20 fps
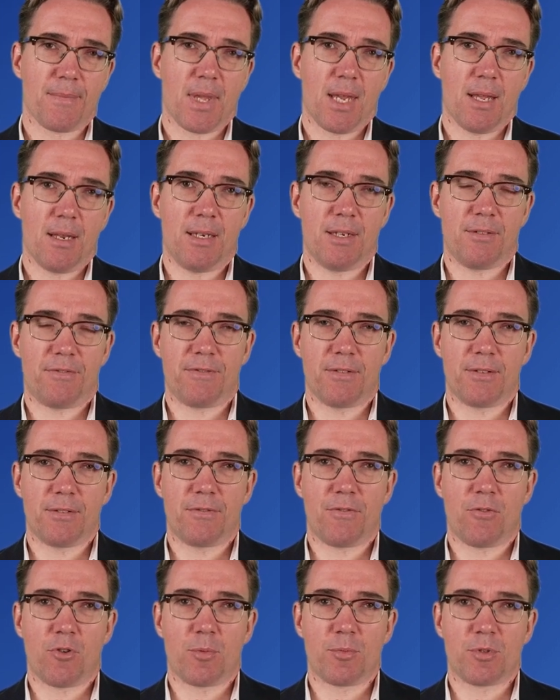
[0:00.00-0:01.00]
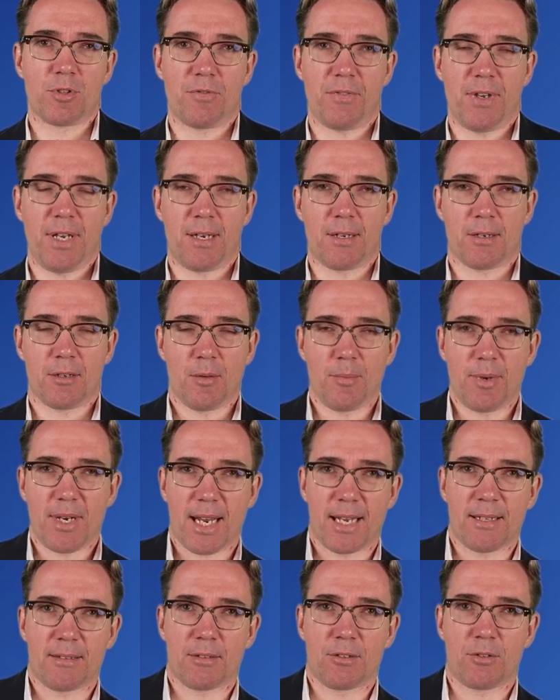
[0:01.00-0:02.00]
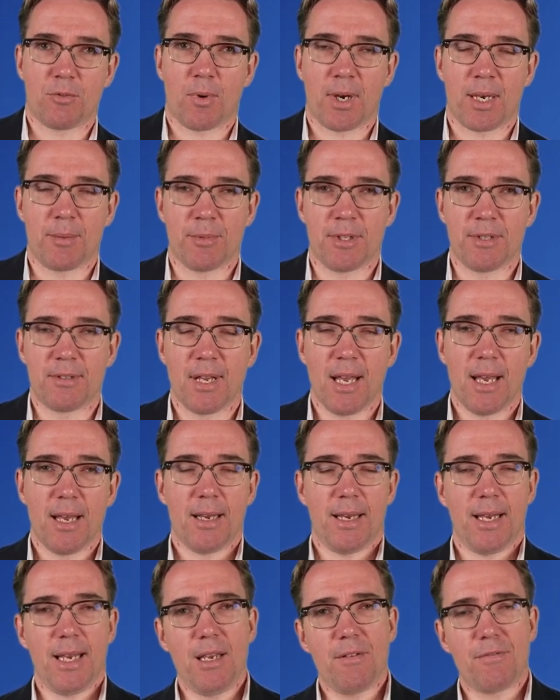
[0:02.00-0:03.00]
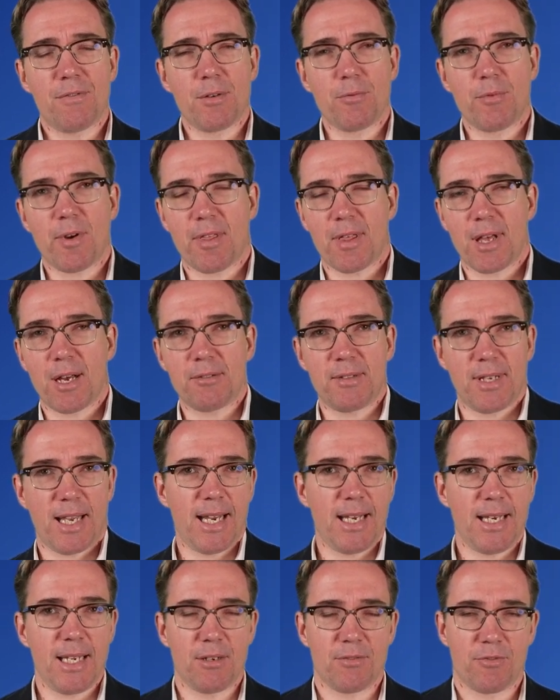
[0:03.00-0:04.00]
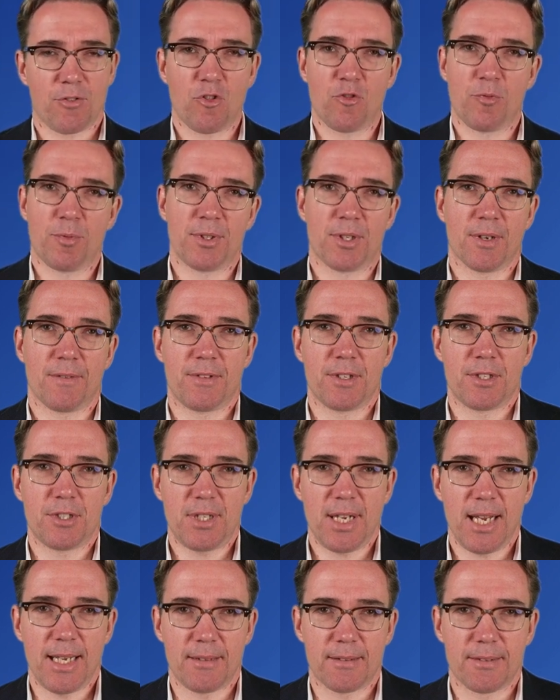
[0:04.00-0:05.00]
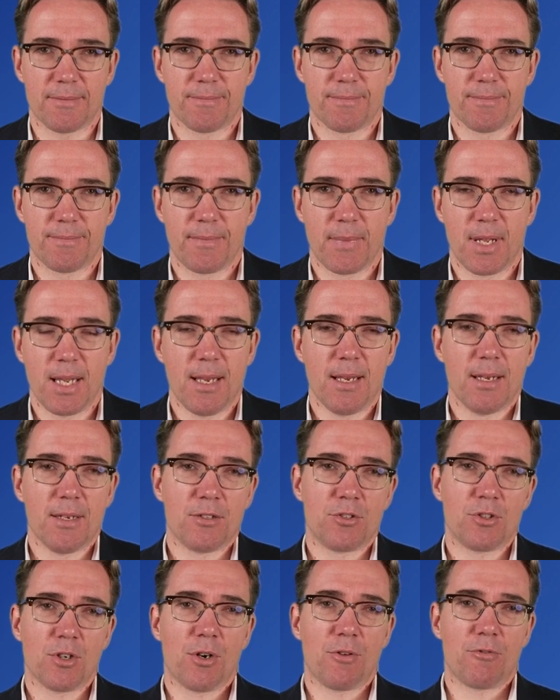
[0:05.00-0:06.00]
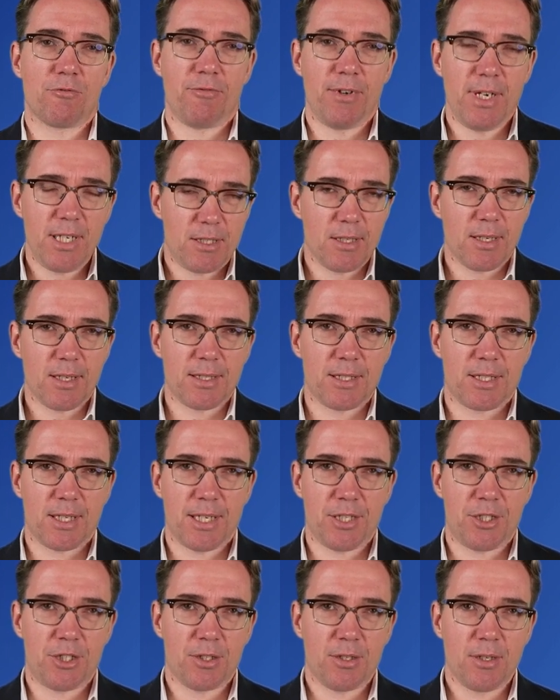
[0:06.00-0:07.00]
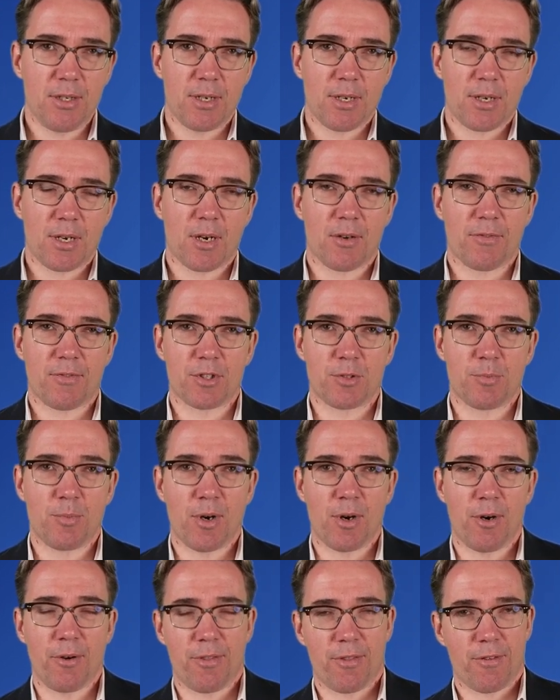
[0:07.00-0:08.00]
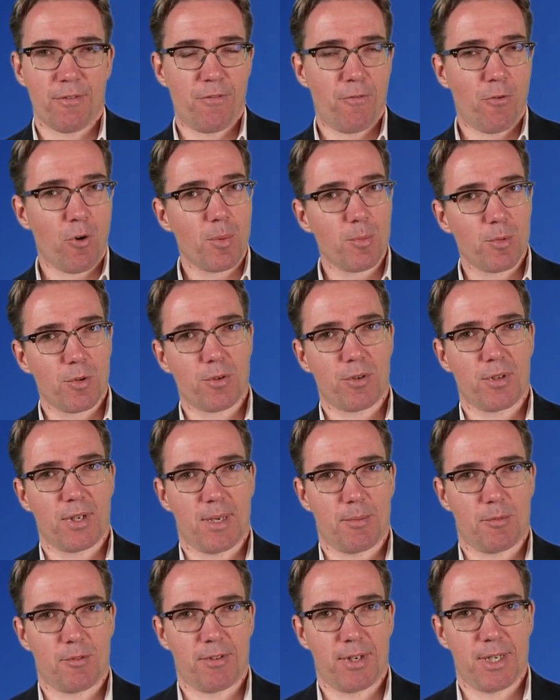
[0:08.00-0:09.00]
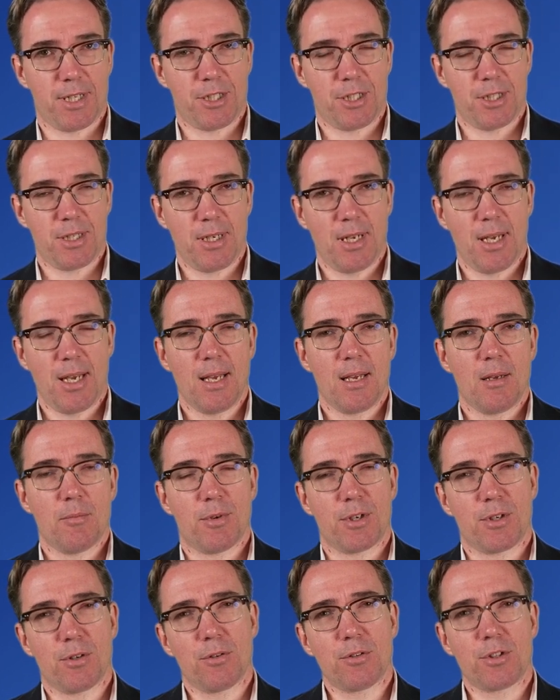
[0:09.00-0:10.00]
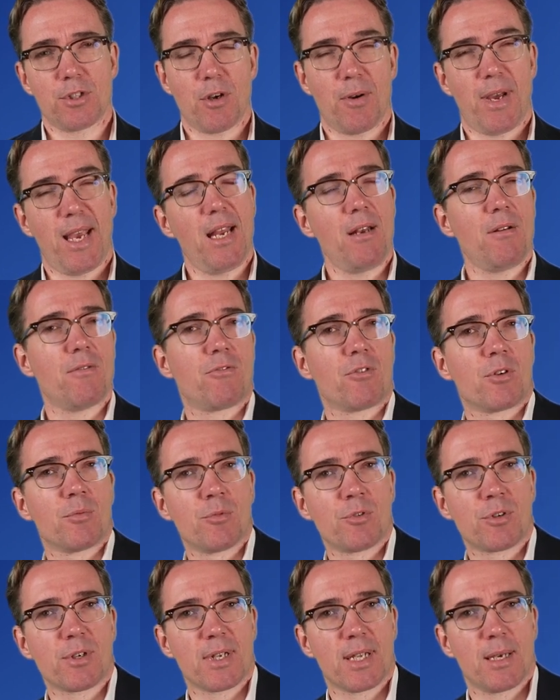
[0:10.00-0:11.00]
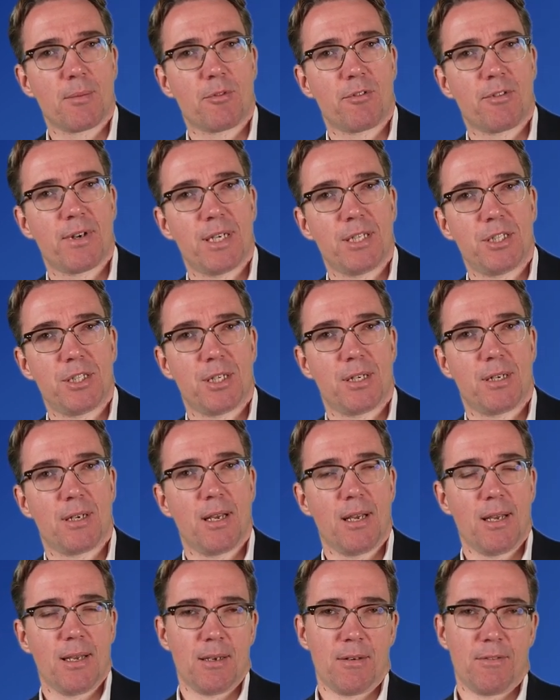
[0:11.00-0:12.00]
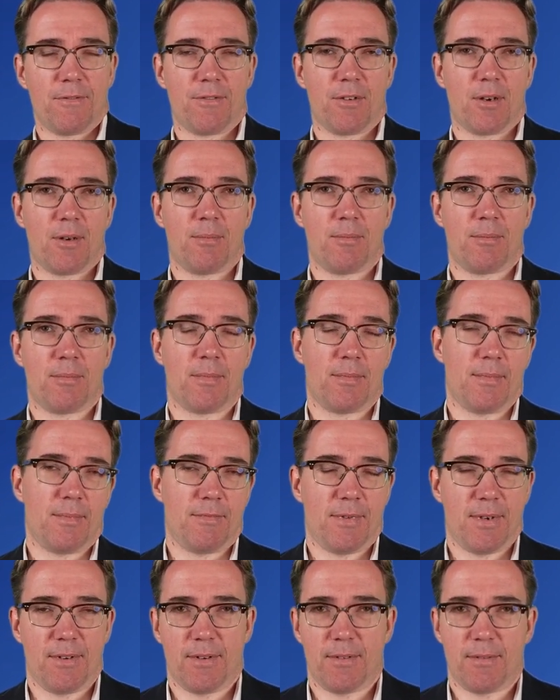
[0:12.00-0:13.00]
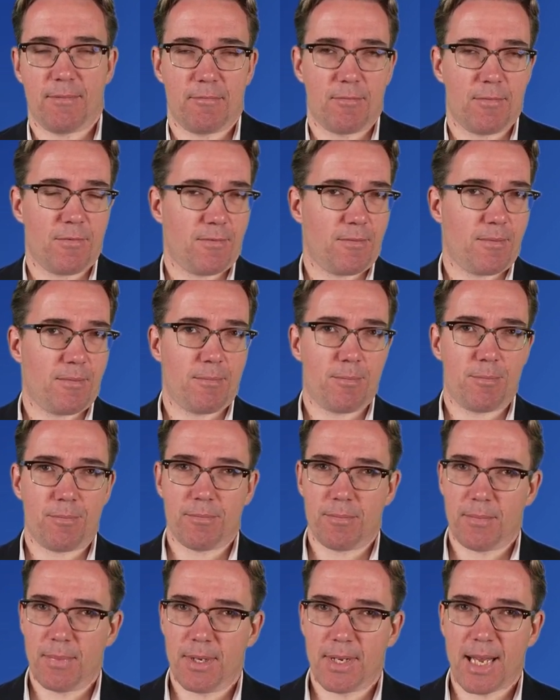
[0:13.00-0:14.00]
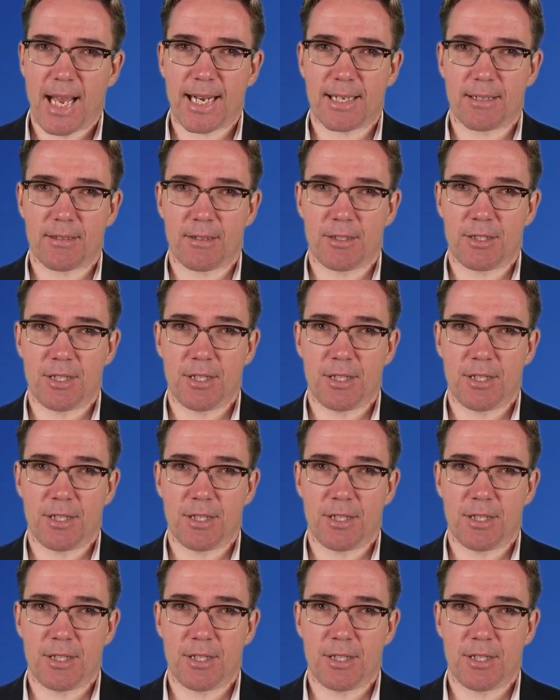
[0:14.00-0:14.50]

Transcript: different forms of economic intertwinement, even without any involvement of the state. So regionalisation covers both formal collaboration, but also informal collaboration from actors in